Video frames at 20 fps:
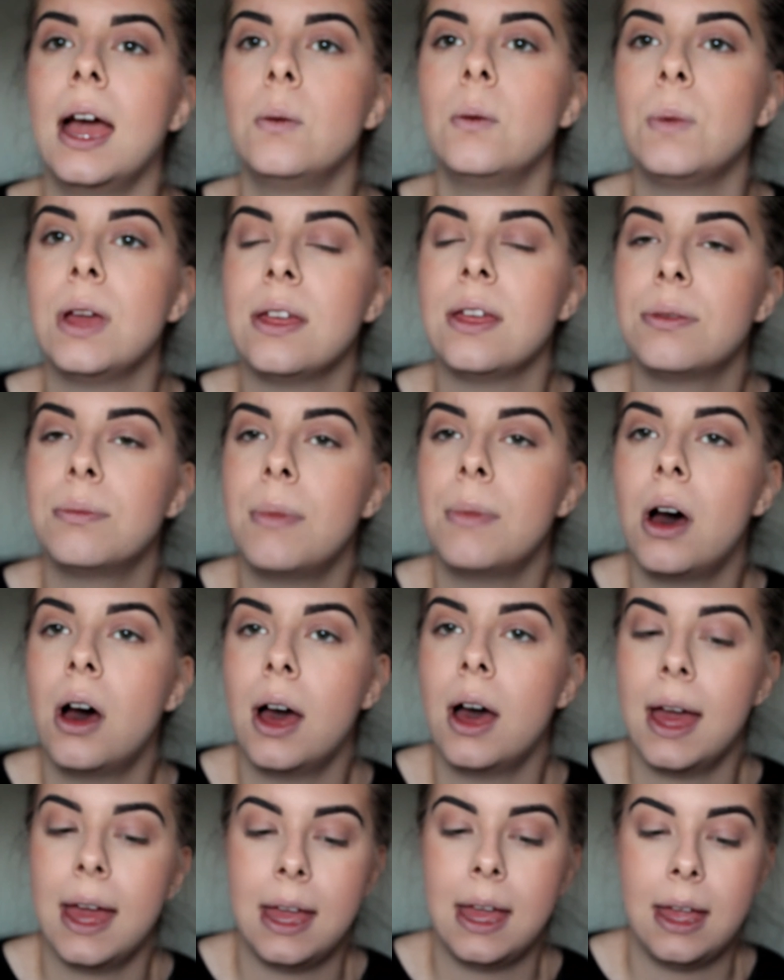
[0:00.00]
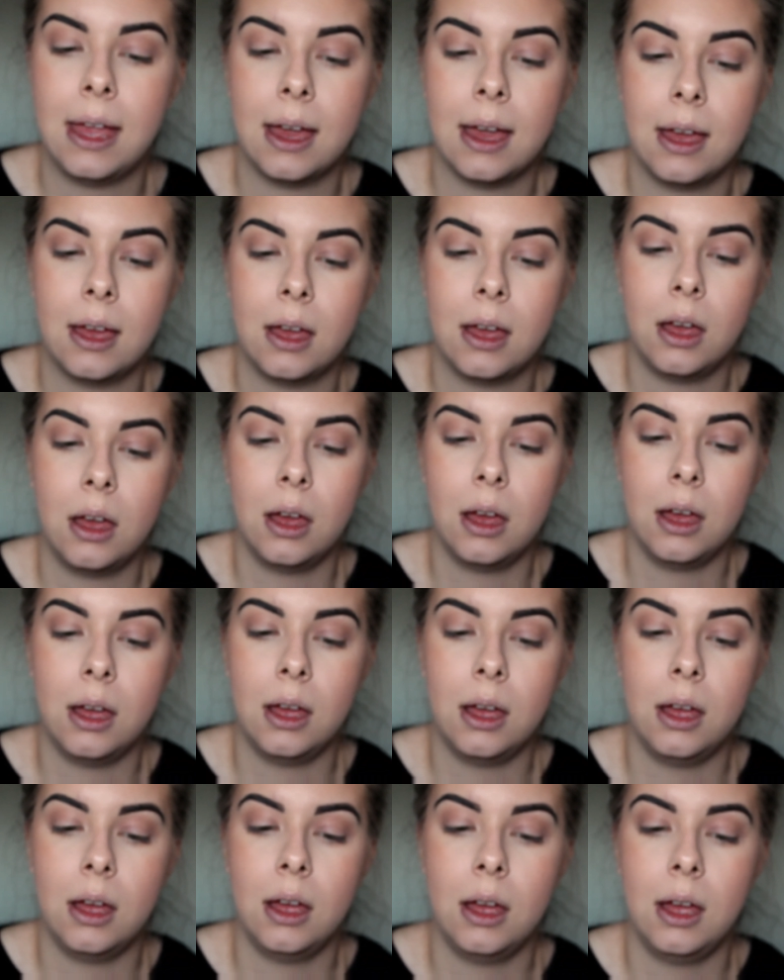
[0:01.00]
And with my
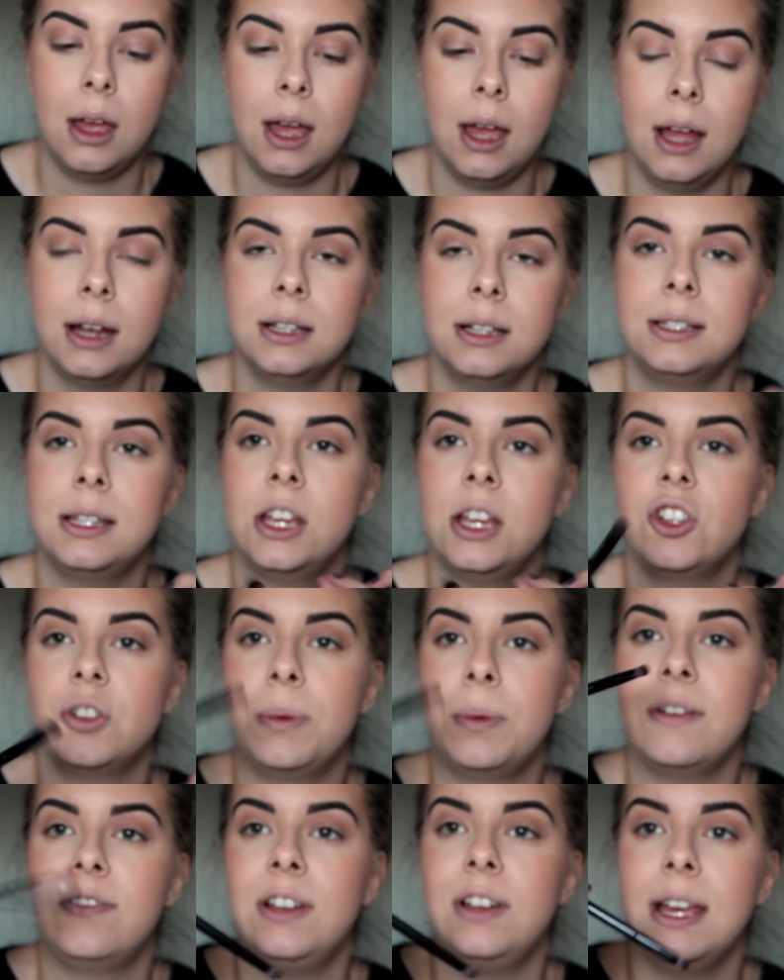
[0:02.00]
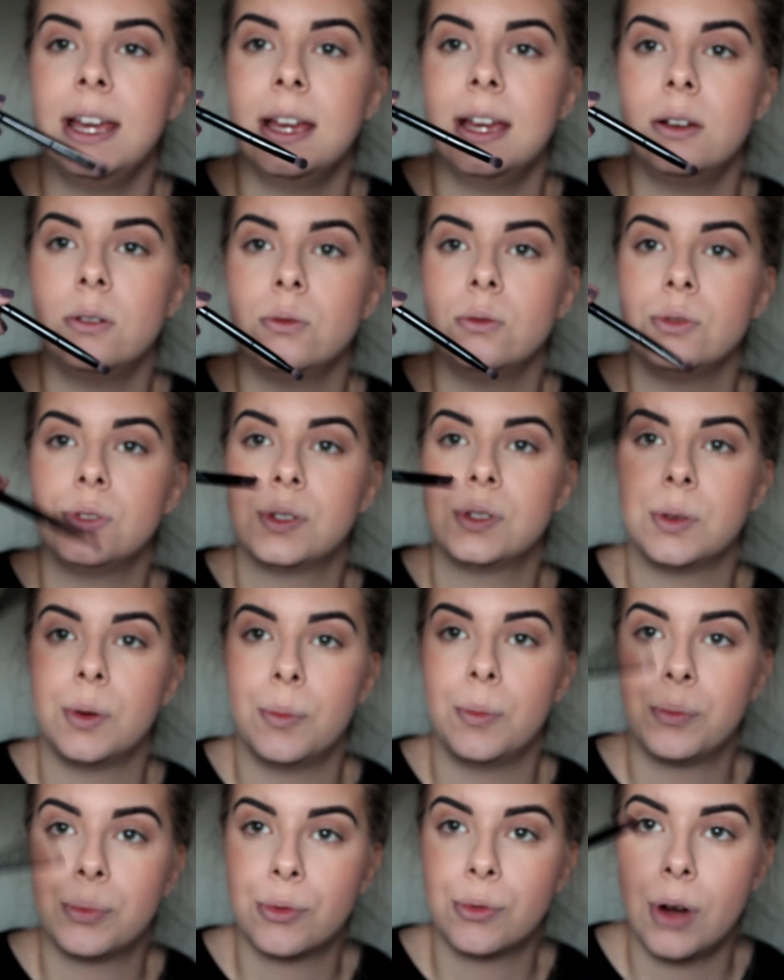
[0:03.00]
Anastasia Beverly Hills
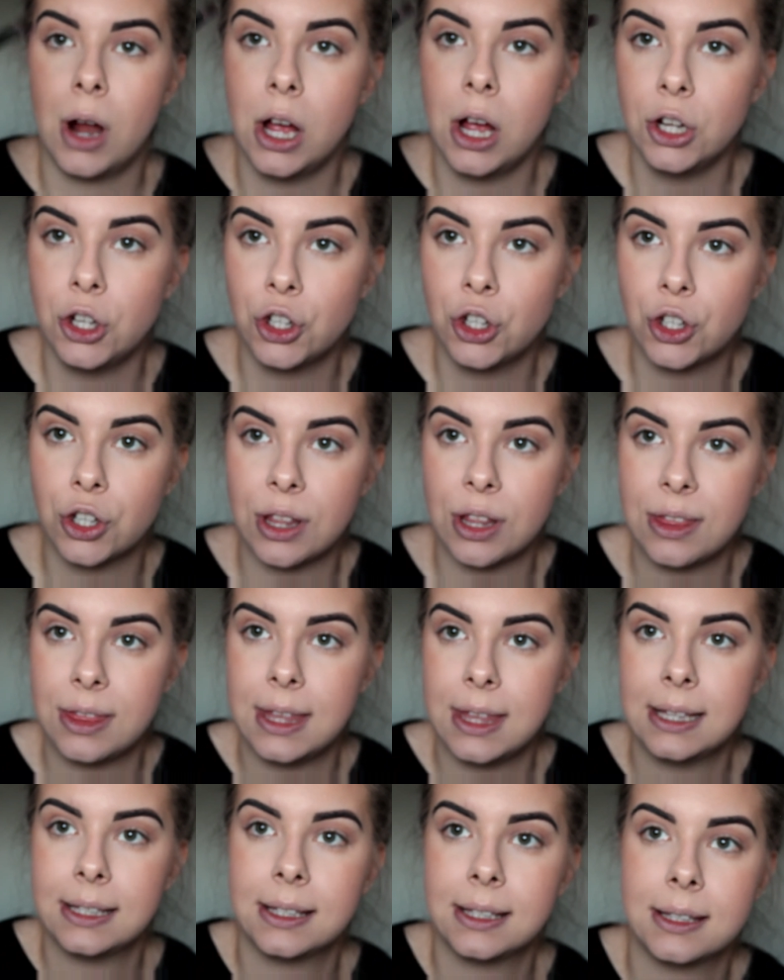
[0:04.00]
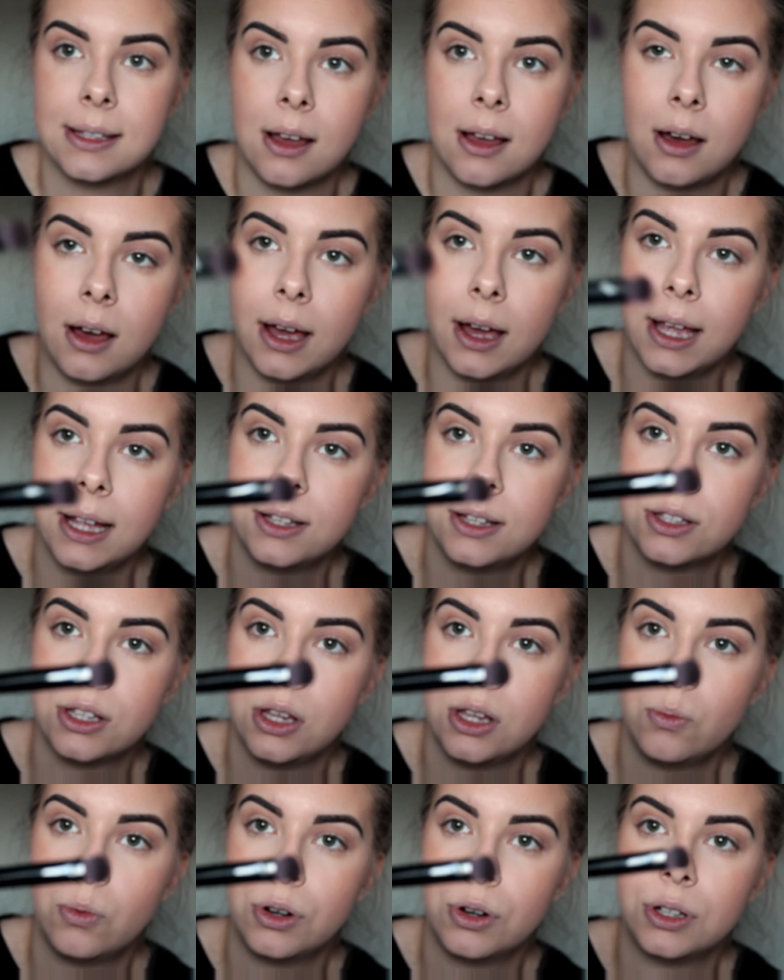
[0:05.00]
brush, this side,
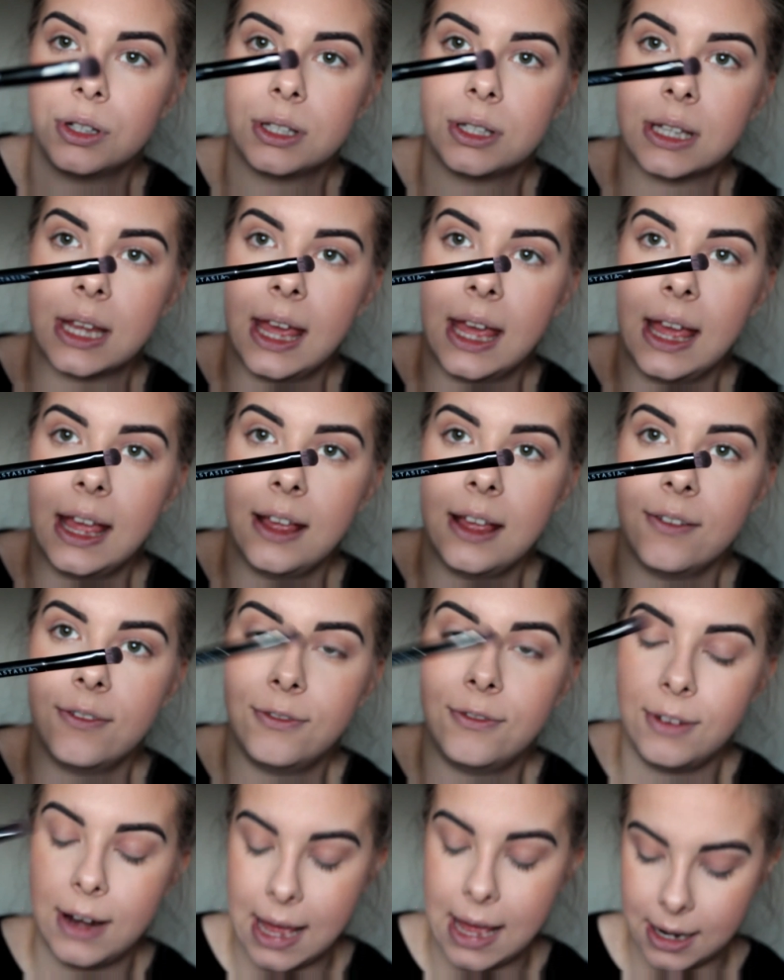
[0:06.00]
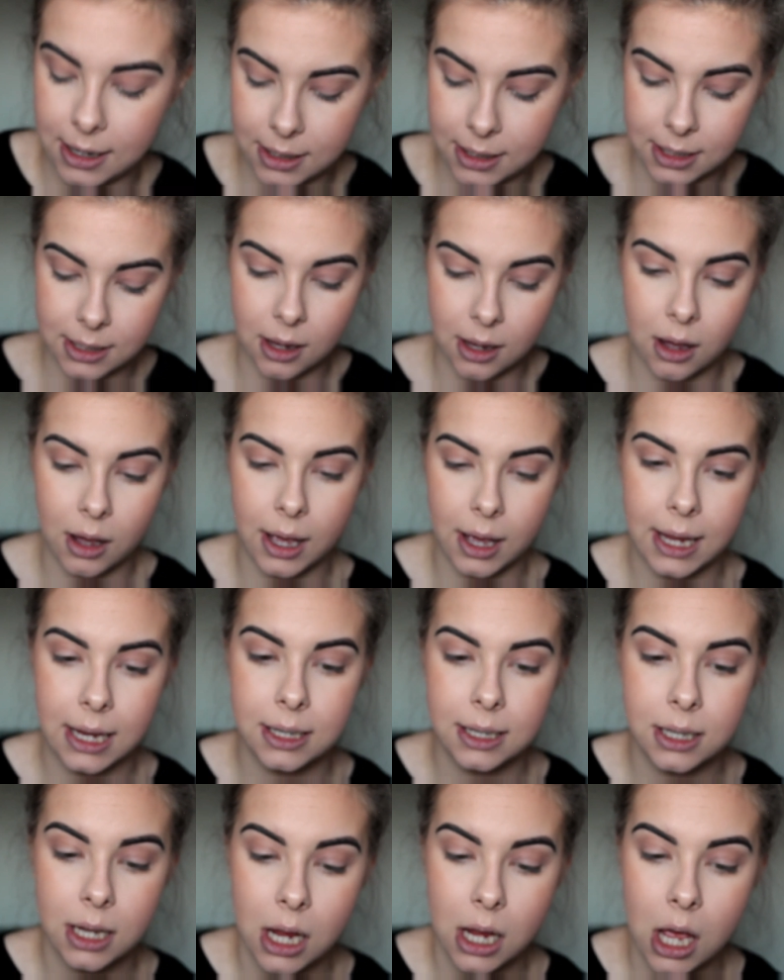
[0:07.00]
so you want a flat
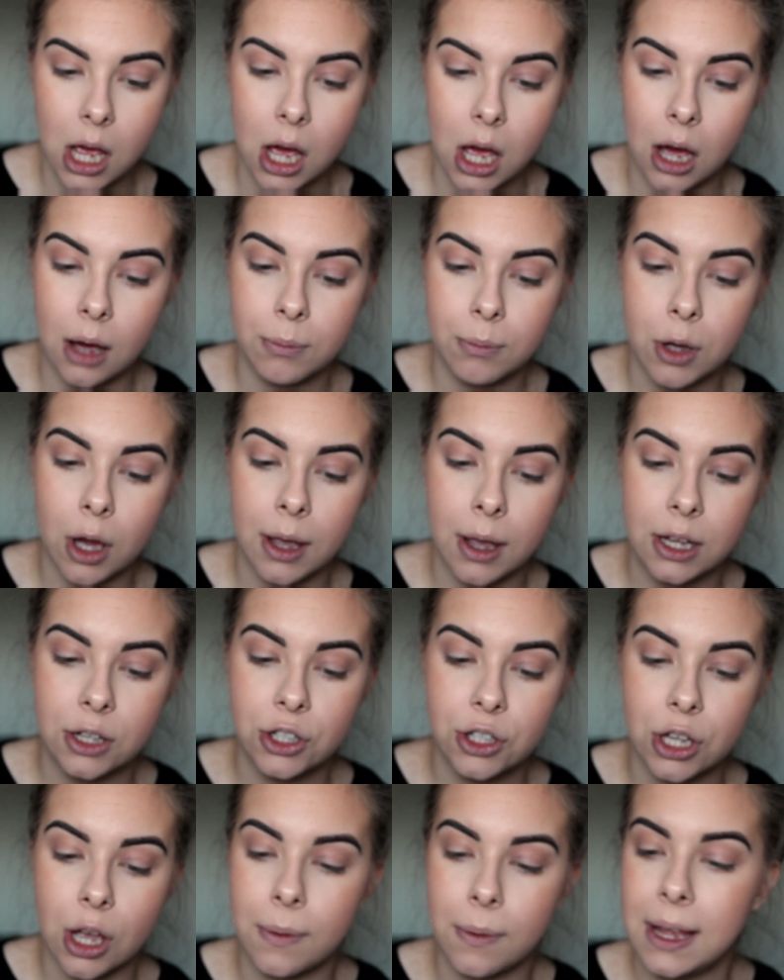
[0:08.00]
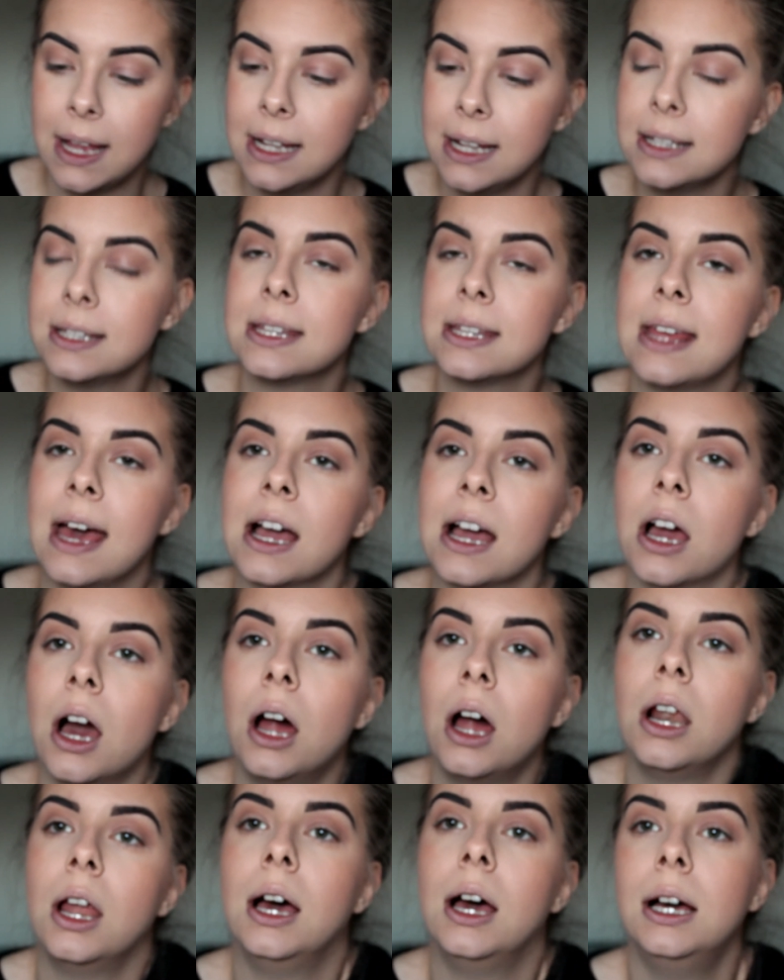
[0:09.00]
side, I'm going to go into that
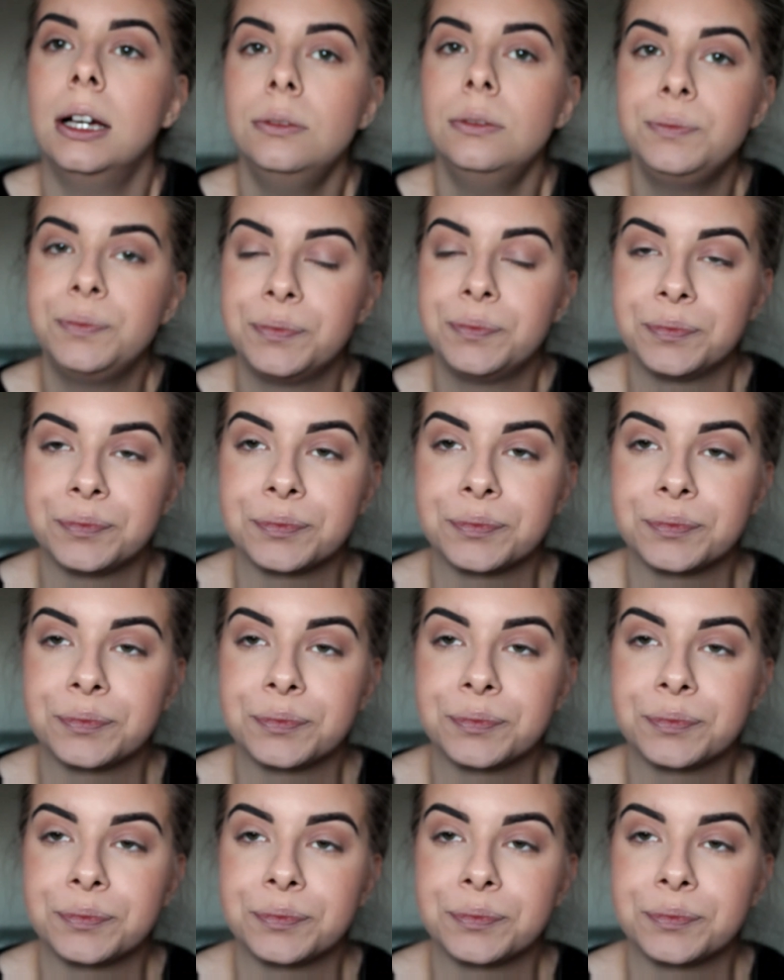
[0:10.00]
colour,